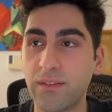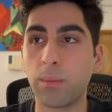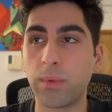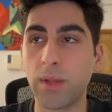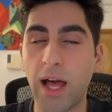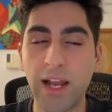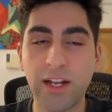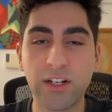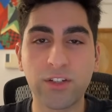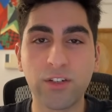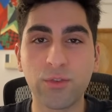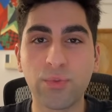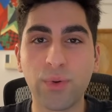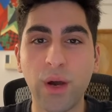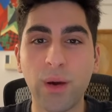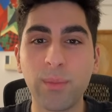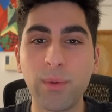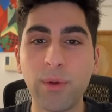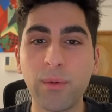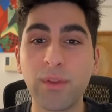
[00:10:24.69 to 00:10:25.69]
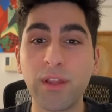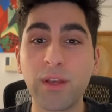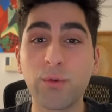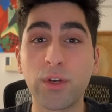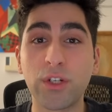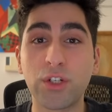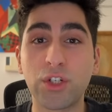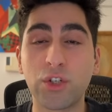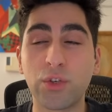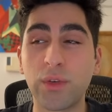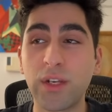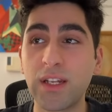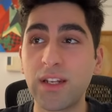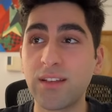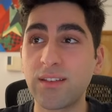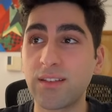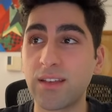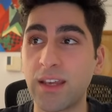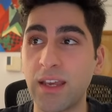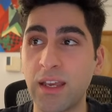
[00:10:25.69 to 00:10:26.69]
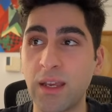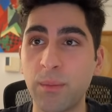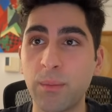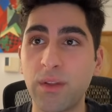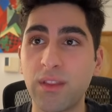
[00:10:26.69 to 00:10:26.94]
Black should probably retreat his king,